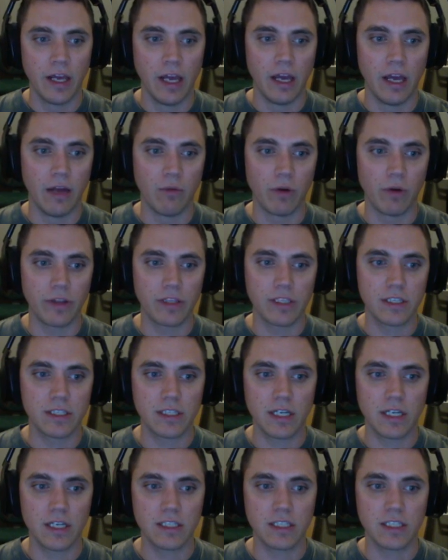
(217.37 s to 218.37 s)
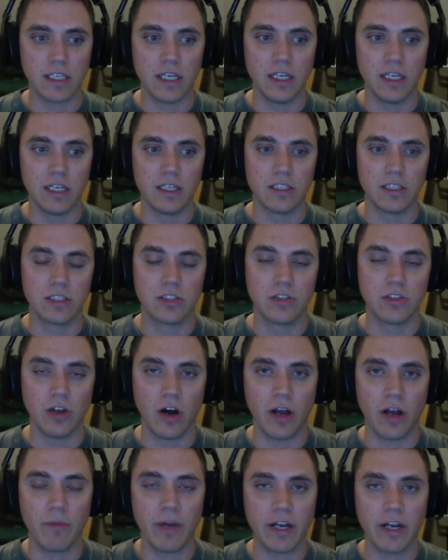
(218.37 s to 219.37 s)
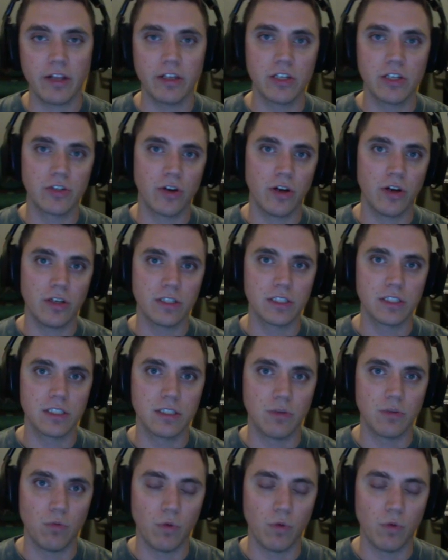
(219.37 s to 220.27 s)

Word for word: And what this does is automatically draws